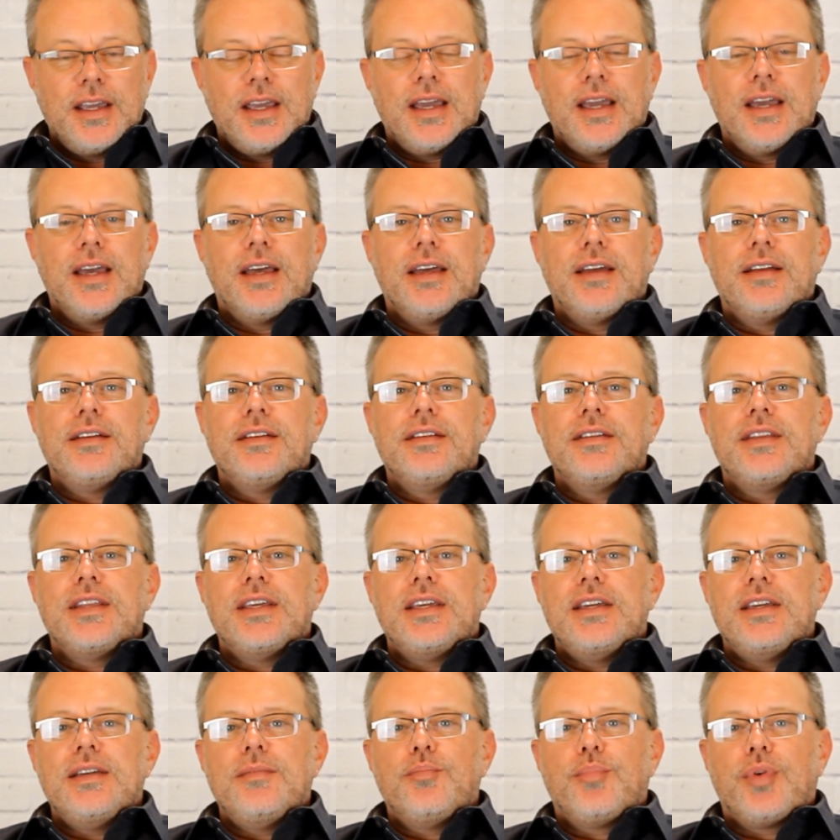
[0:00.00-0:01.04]
And
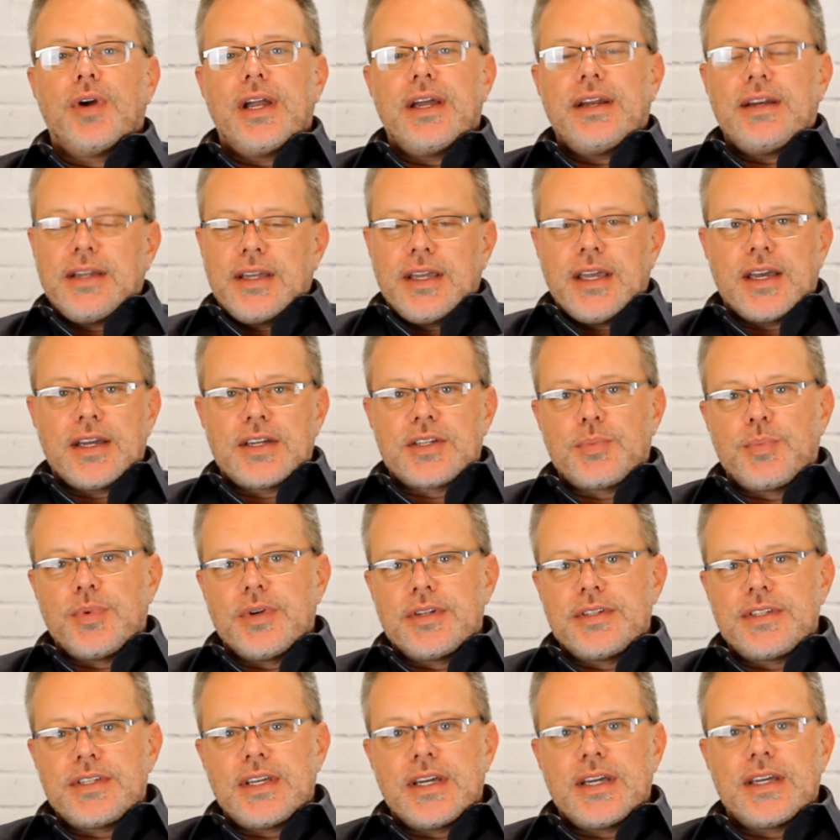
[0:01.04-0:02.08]
the branding
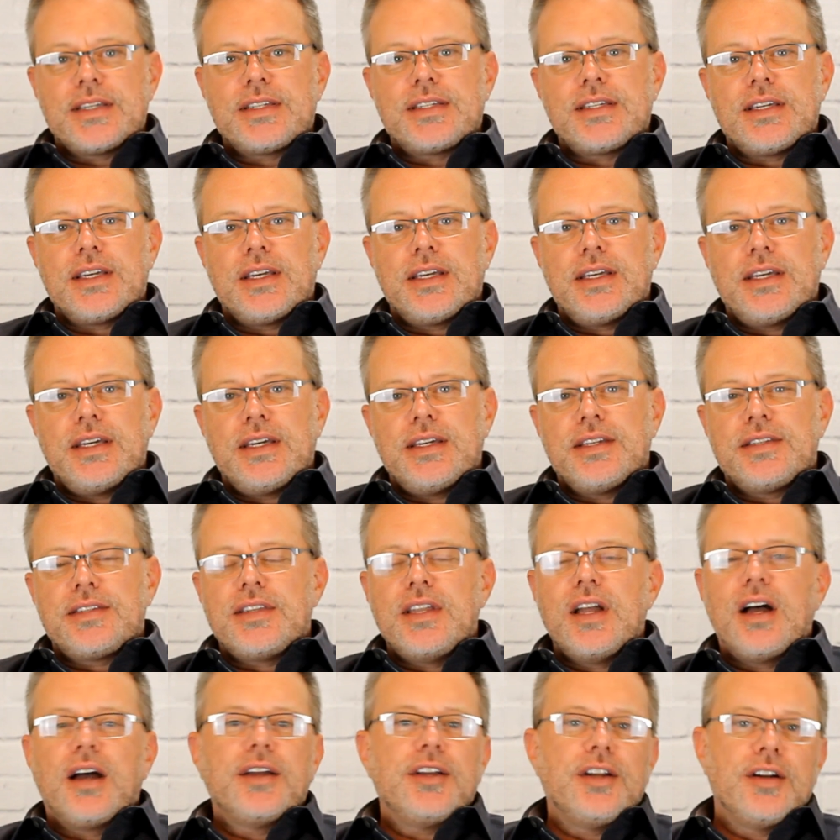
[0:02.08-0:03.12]
expert says
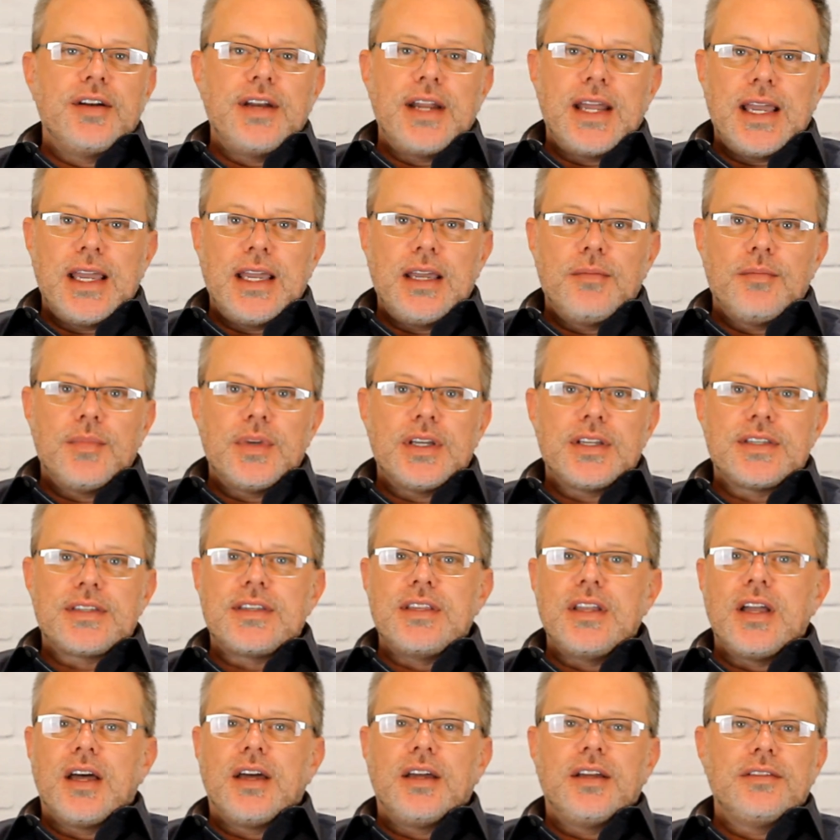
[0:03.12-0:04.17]
it's not your name,
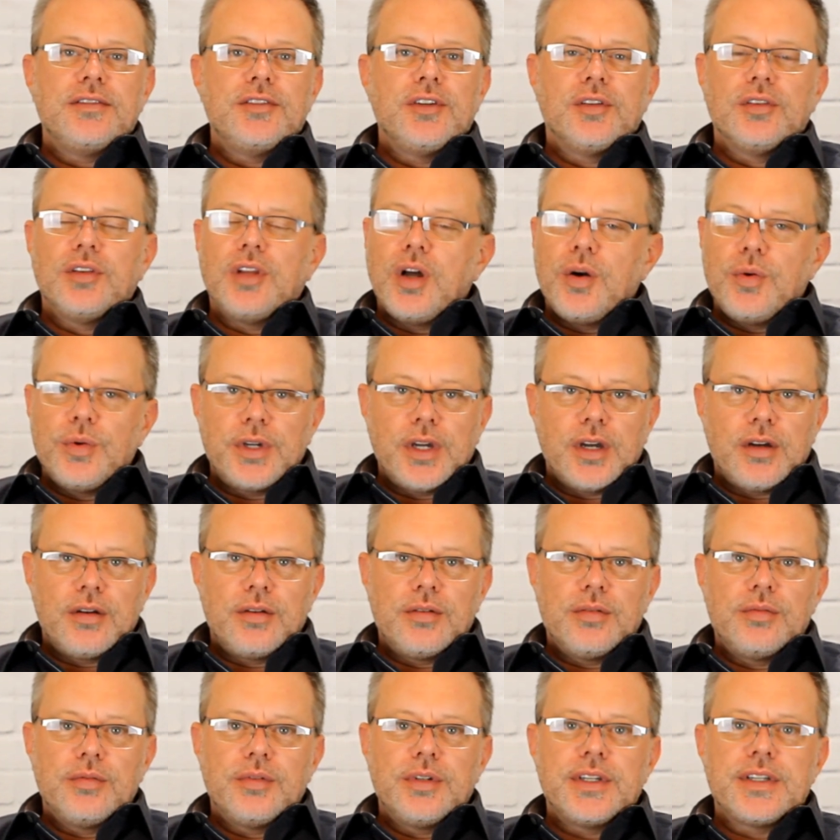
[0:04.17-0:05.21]
it's not your
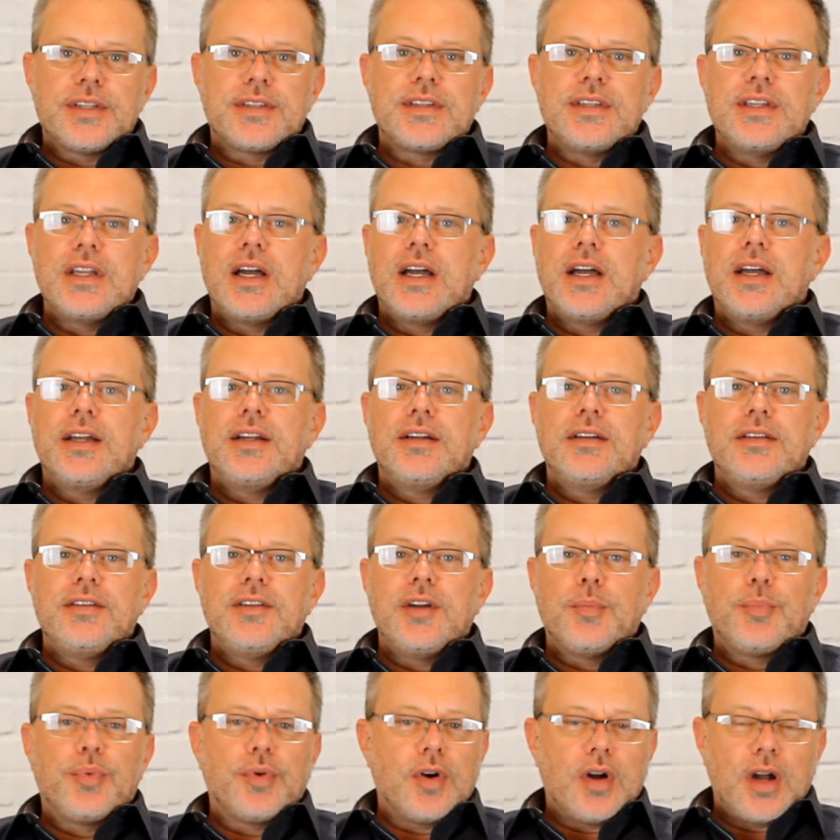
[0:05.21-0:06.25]
logo, it's not
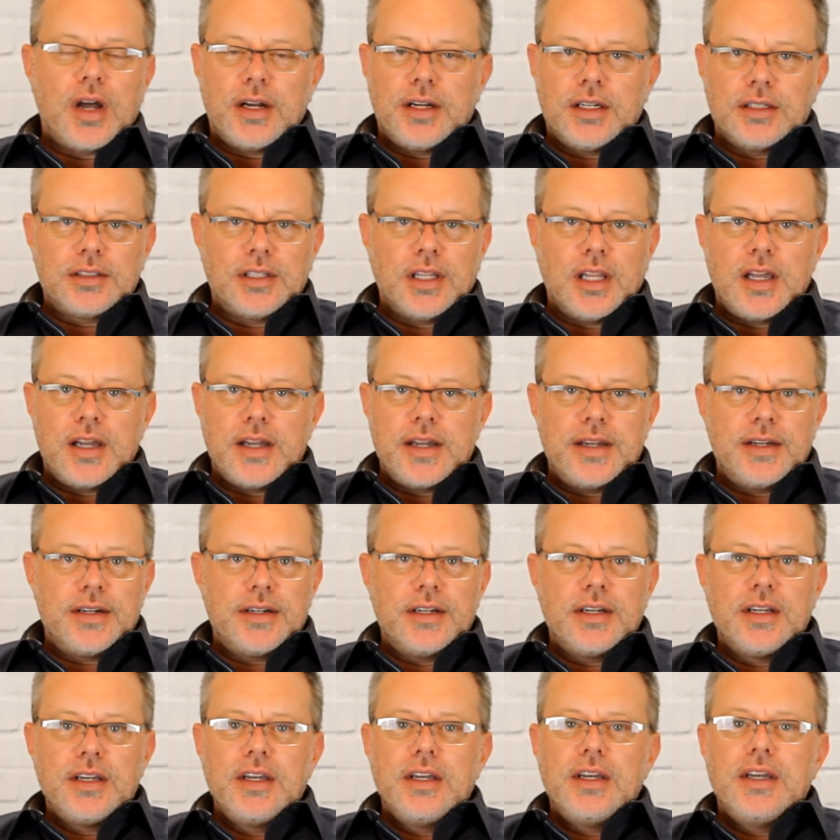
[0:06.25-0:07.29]
your product
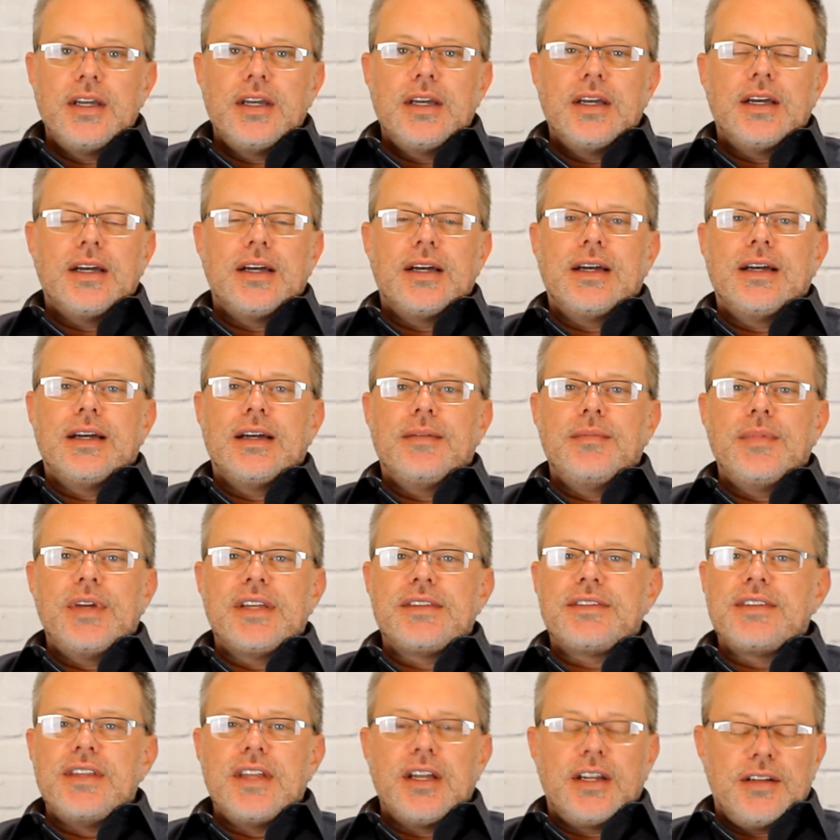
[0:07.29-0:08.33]
line,
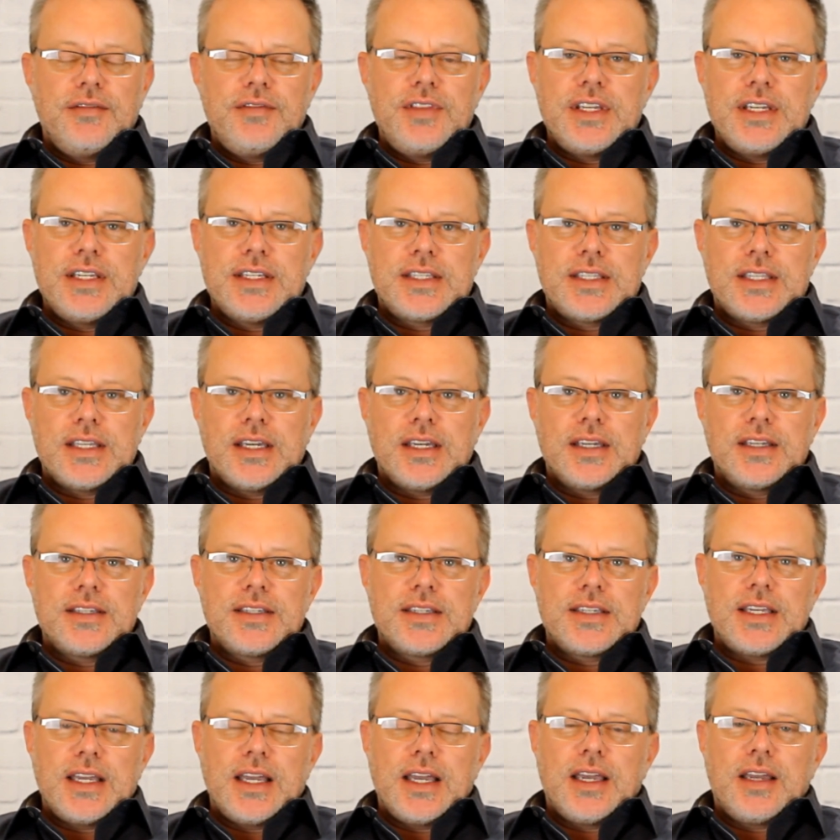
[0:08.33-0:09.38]
it's none of these things.